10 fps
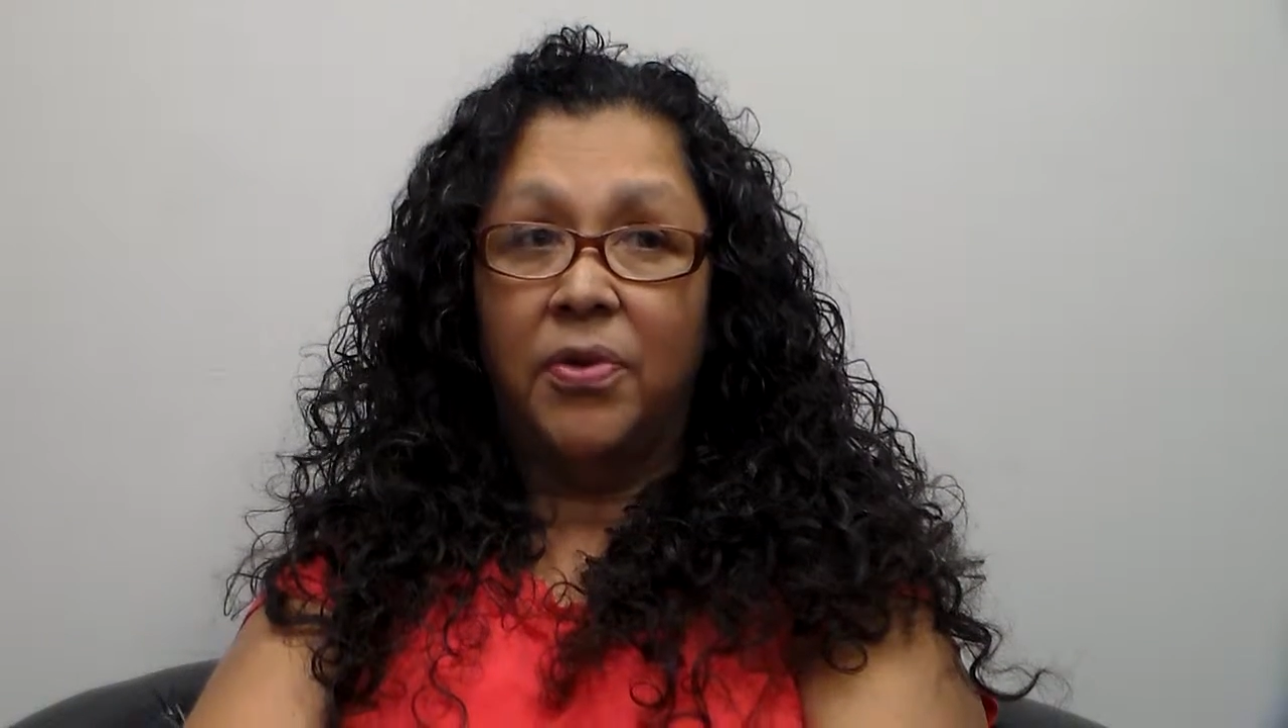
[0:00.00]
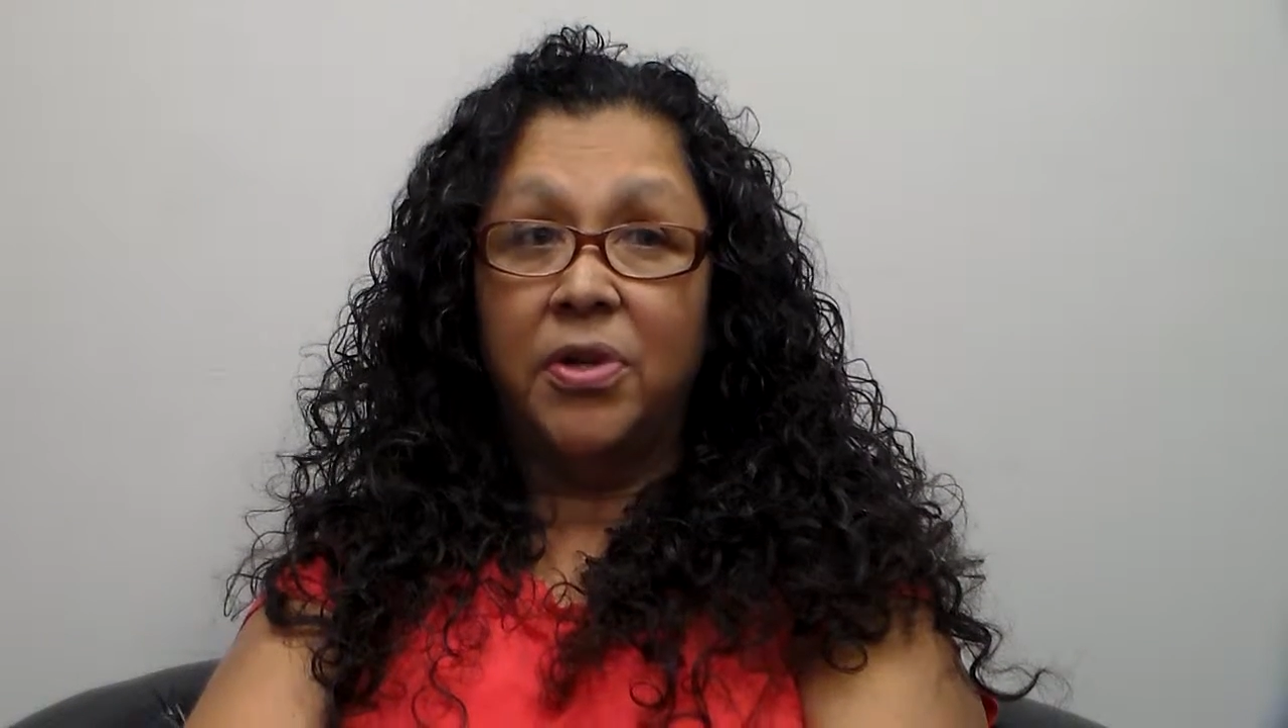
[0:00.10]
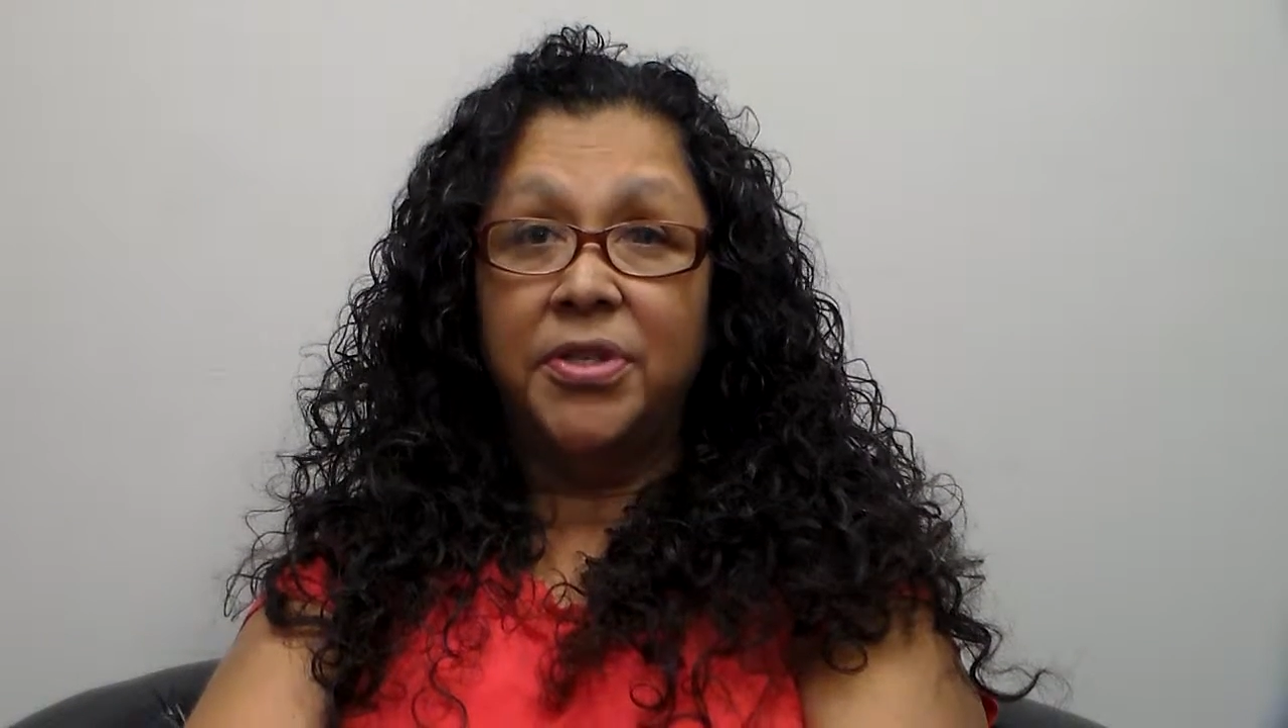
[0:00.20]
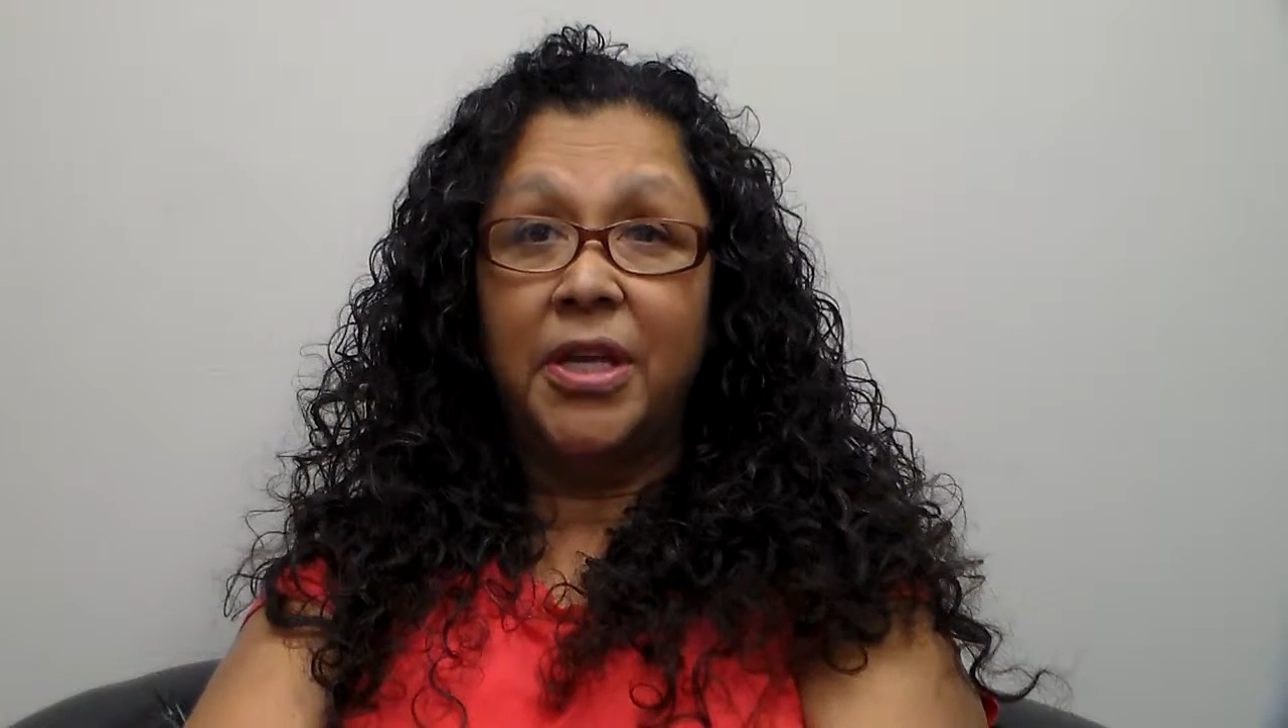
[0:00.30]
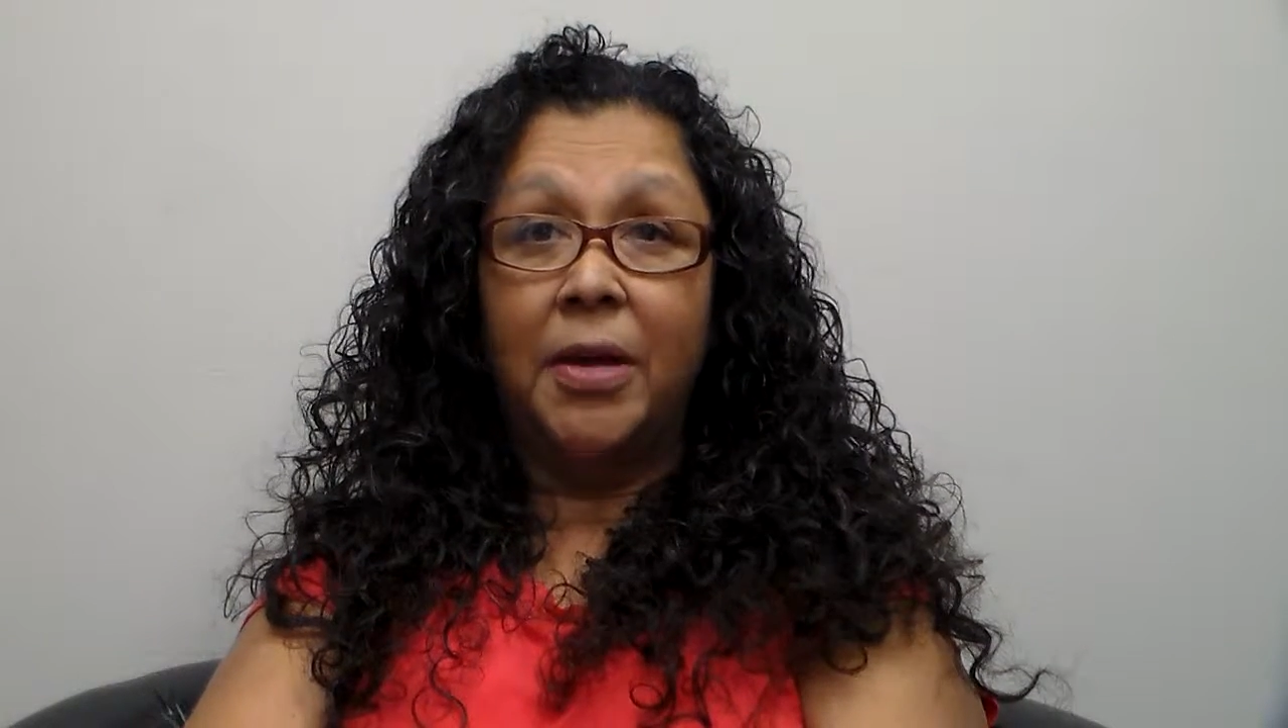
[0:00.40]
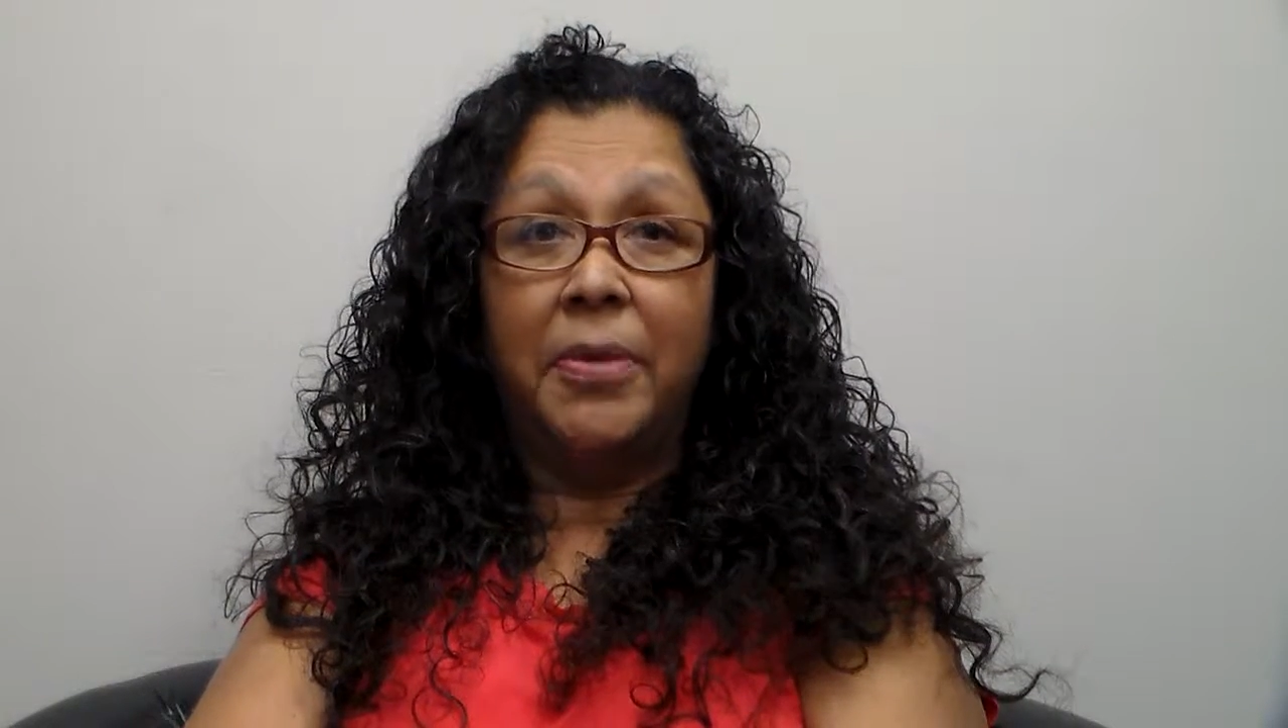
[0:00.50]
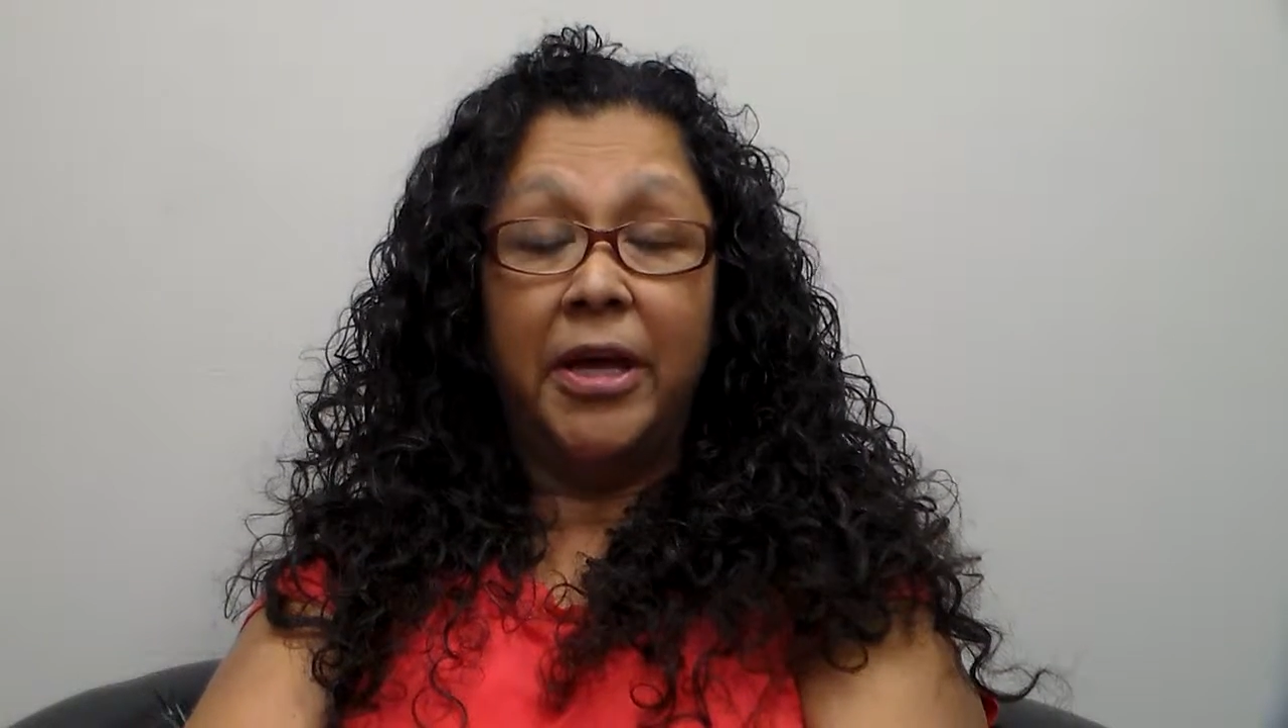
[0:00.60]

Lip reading: First time